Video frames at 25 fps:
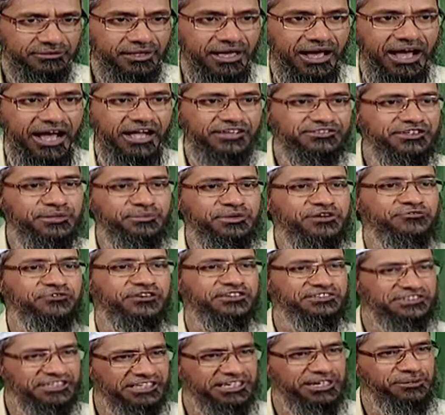Haza bin
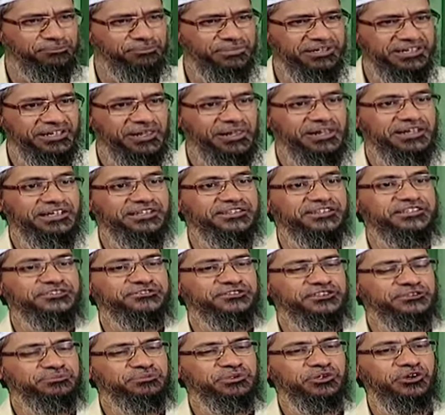fazl Rabbi, this
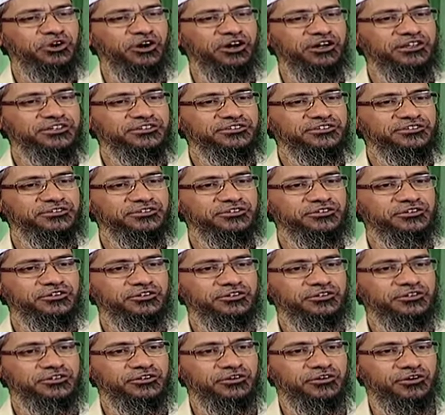is because
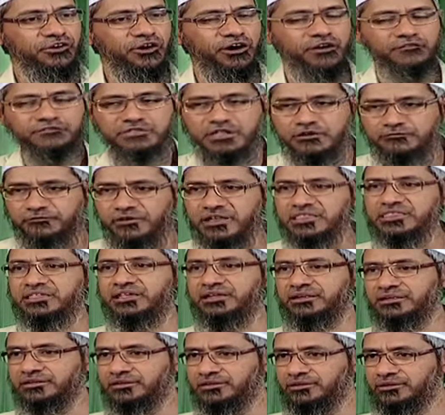of the
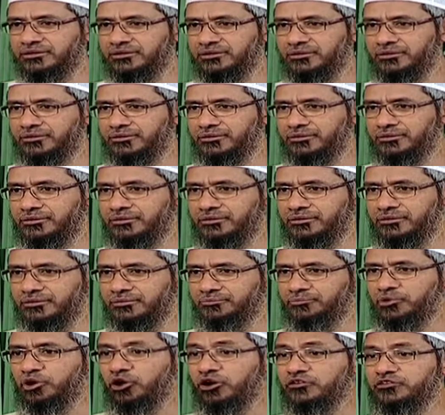fazl,
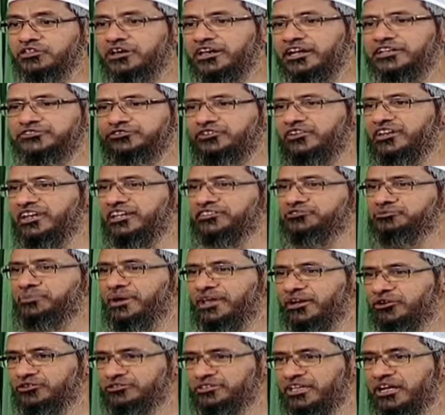because the grace of Allah
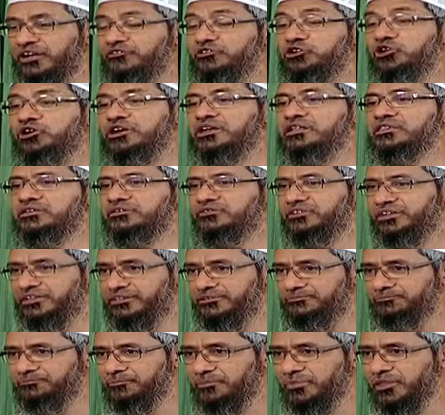subhanahu wa ta'ala. We don't deserve it.
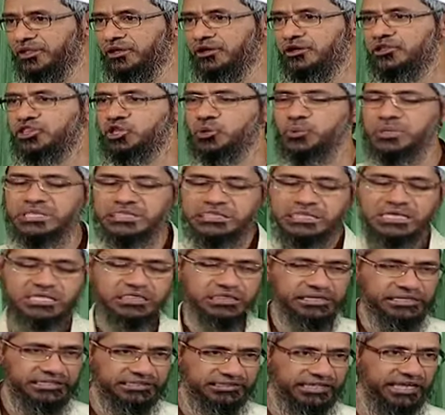So with this
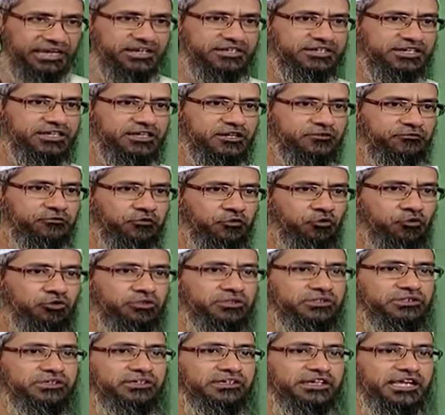intention, if you
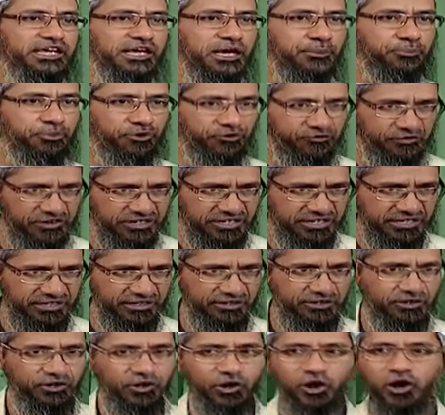take a profession
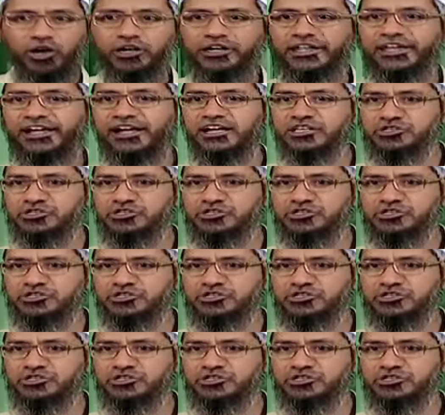or take a